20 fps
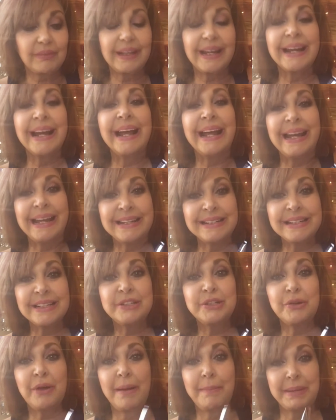And I
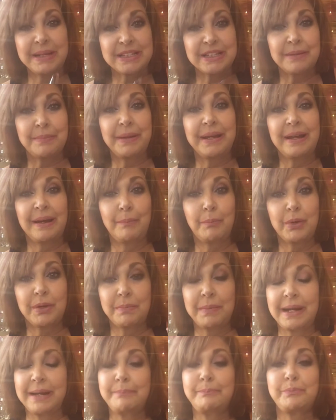do have my sippy cup
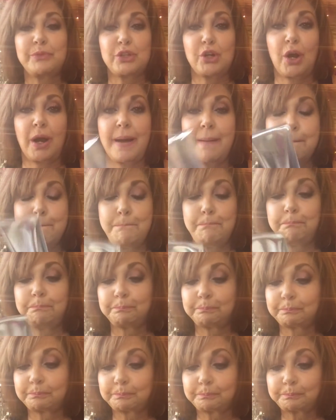with me. Sorry.
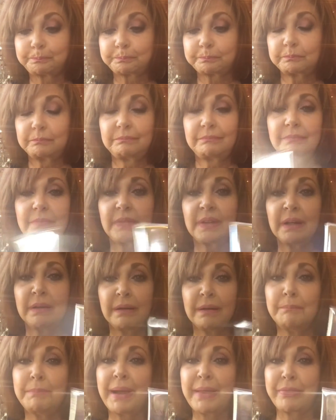
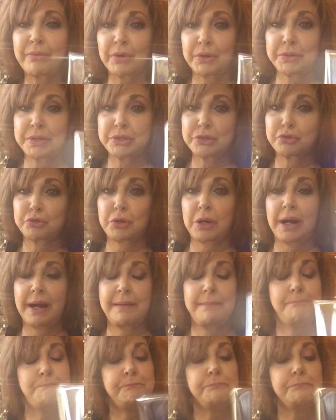My throat is dry.